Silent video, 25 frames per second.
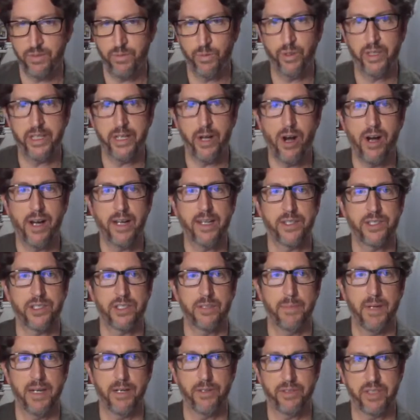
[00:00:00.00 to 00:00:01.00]
it's really
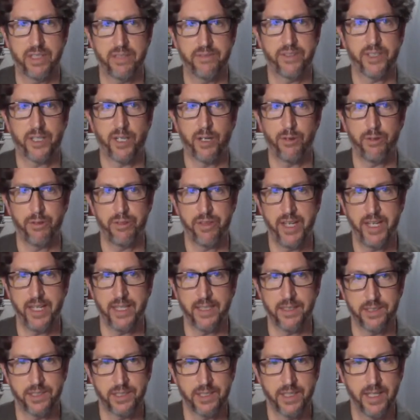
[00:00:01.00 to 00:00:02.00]
honest about difficult
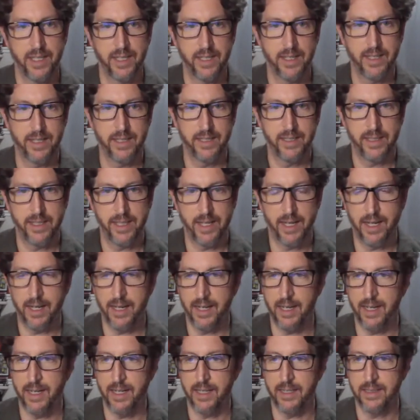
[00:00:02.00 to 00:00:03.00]
things.
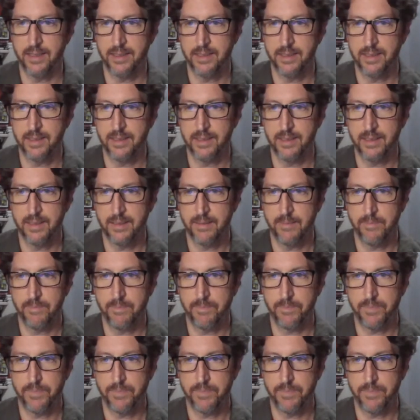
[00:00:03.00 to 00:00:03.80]
Uh, yeah,